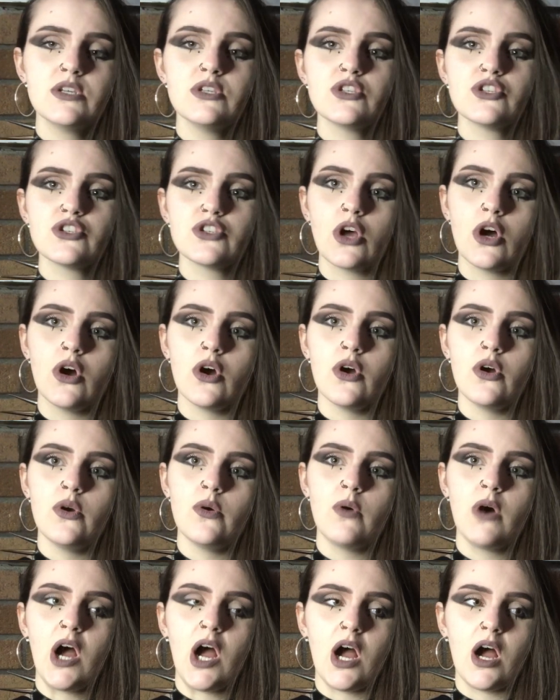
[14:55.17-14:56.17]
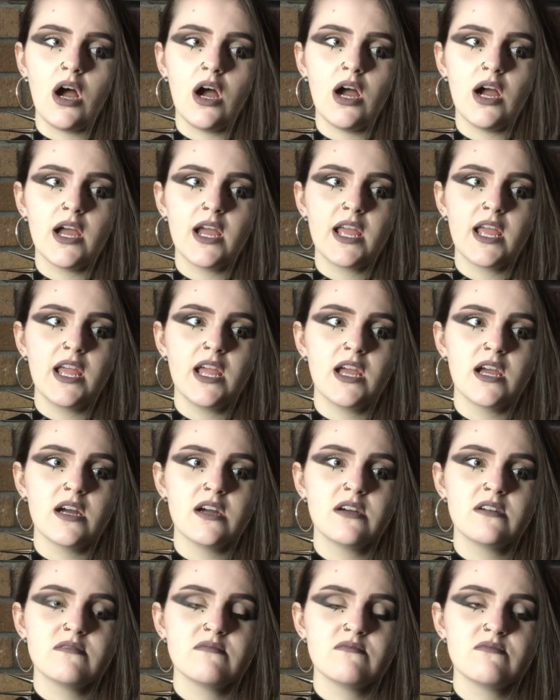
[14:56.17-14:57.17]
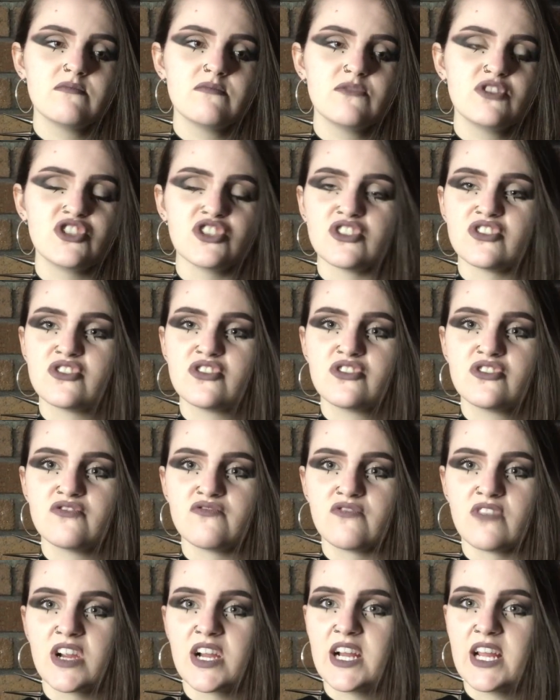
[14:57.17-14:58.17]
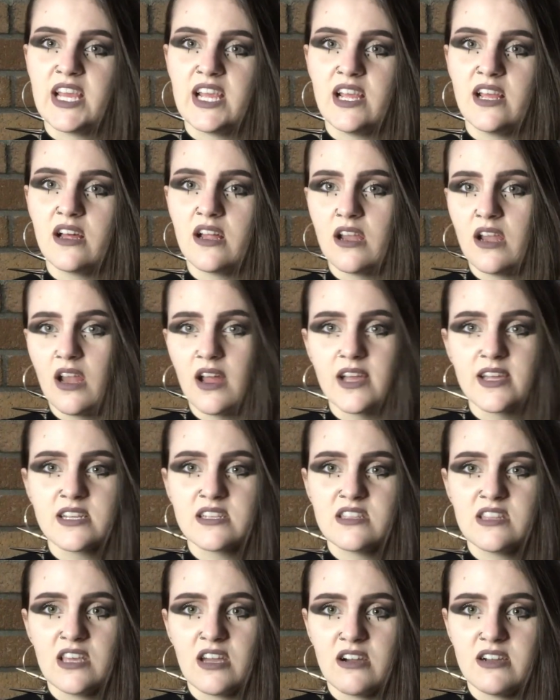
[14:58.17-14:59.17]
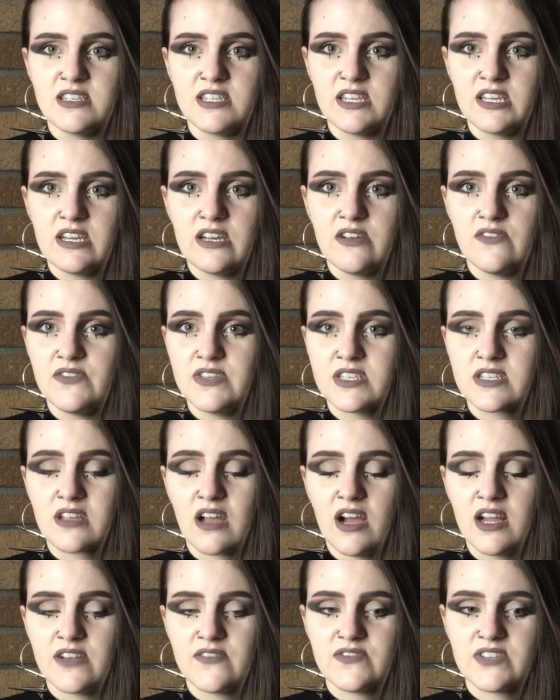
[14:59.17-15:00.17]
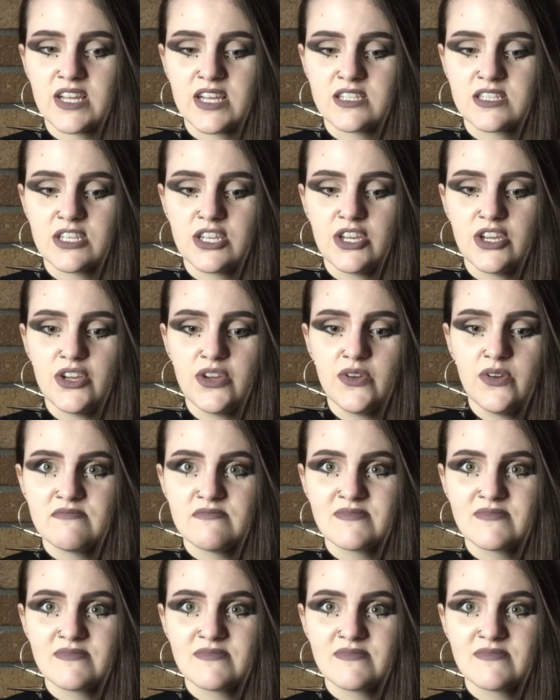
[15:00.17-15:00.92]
So I just really liked the idea of this kind of tattoo.